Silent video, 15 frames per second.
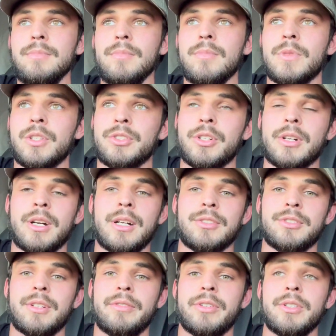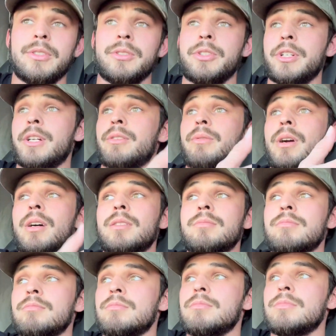There's all kinds of stuff you can do. You can run
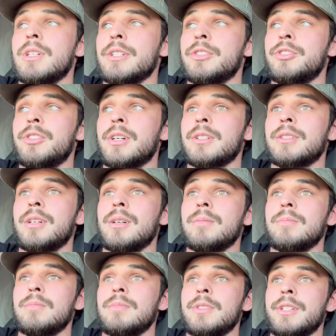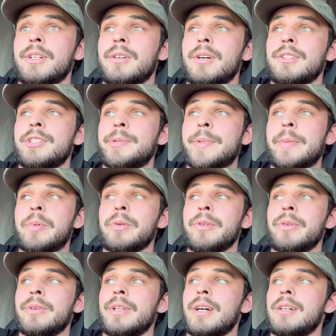at the truck stop. I see people
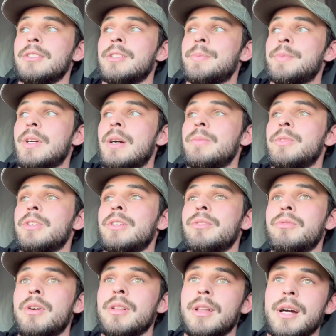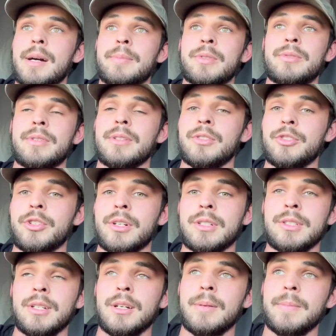doing that sometimes. You can run laps around the truck
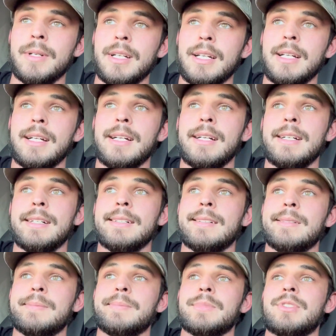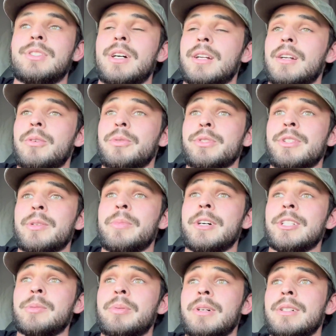stop. It's not always the
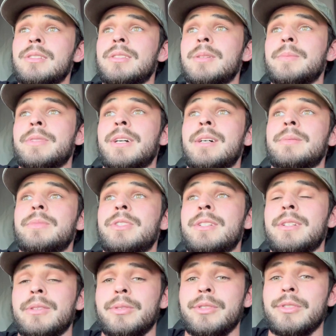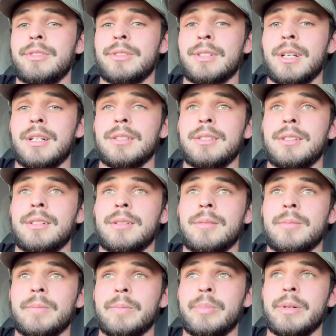best place. Sometimes they're disgusting,
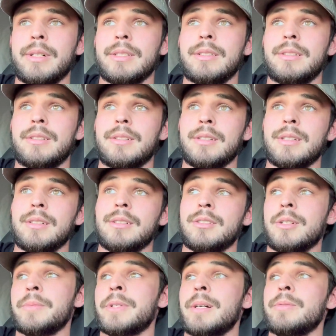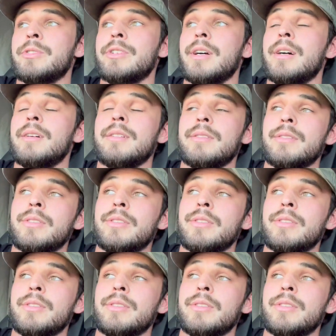but sometimes they're not.